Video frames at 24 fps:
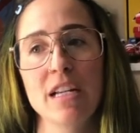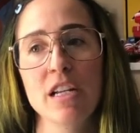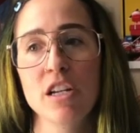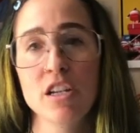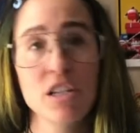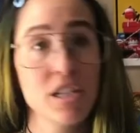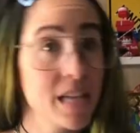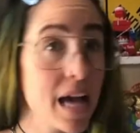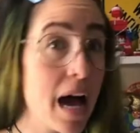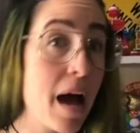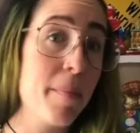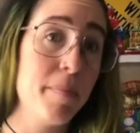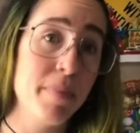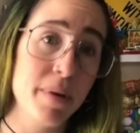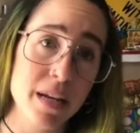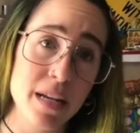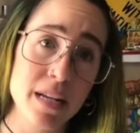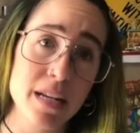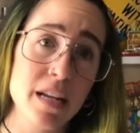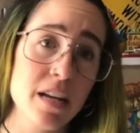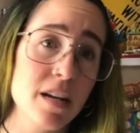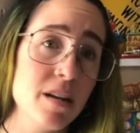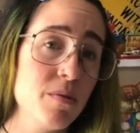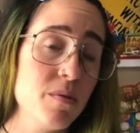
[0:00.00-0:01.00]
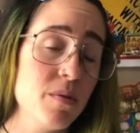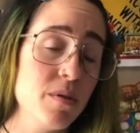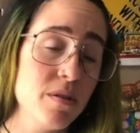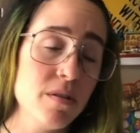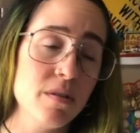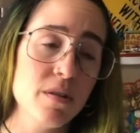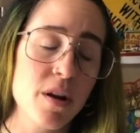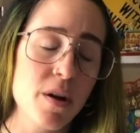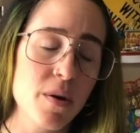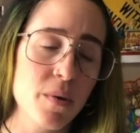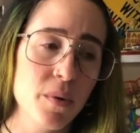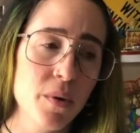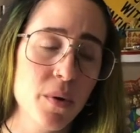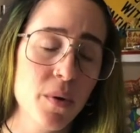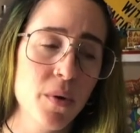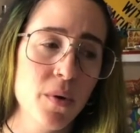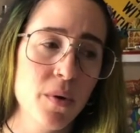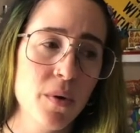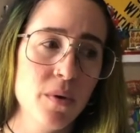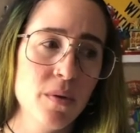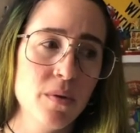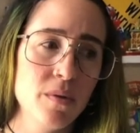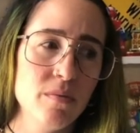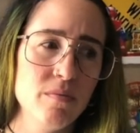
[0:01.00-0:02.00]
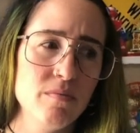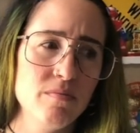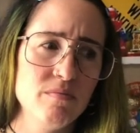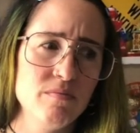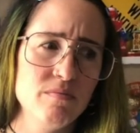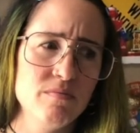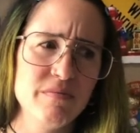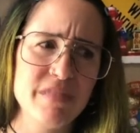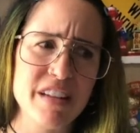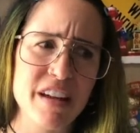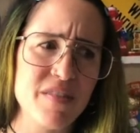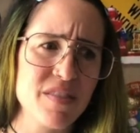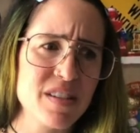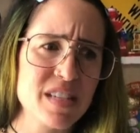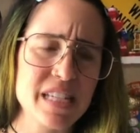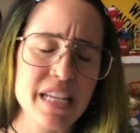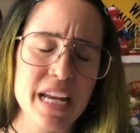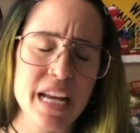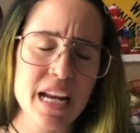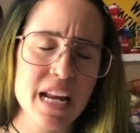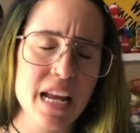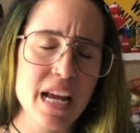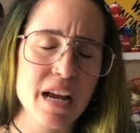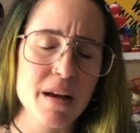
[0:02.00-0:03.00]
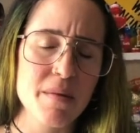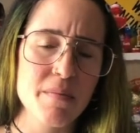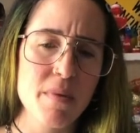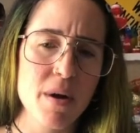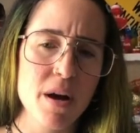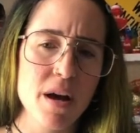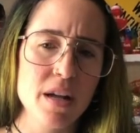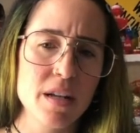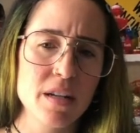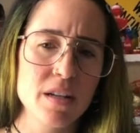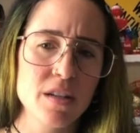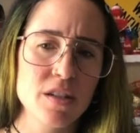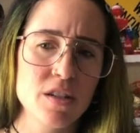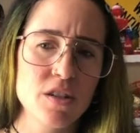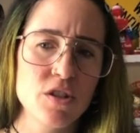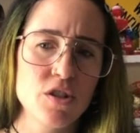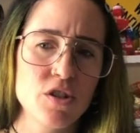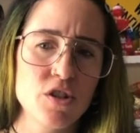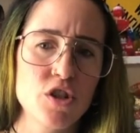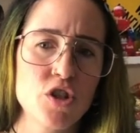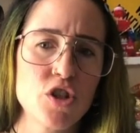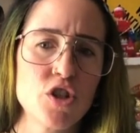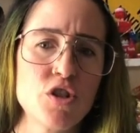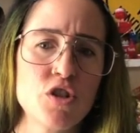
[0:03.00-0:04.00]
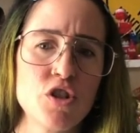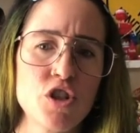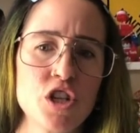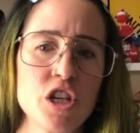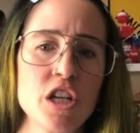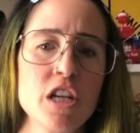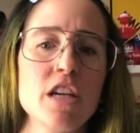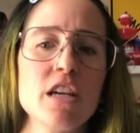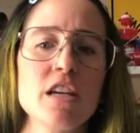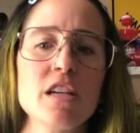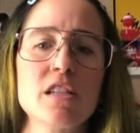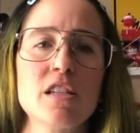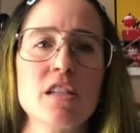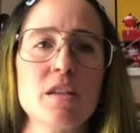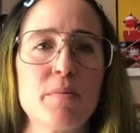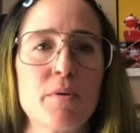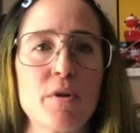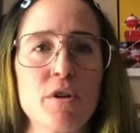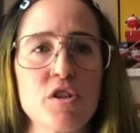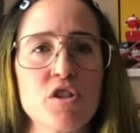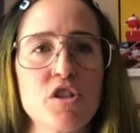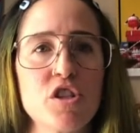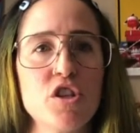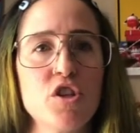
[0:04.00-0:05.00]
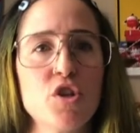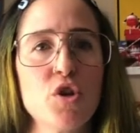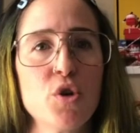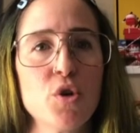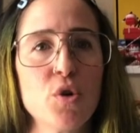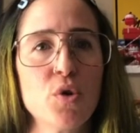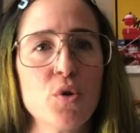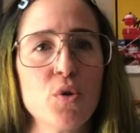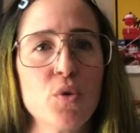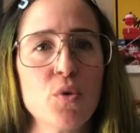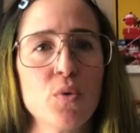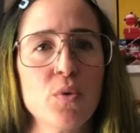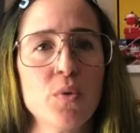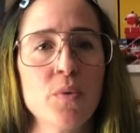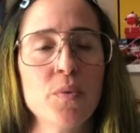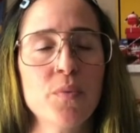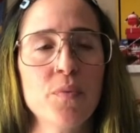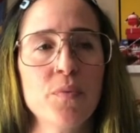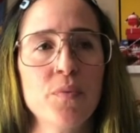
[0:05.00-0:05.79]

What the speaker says: and it just happened. And devastating, but she's the person who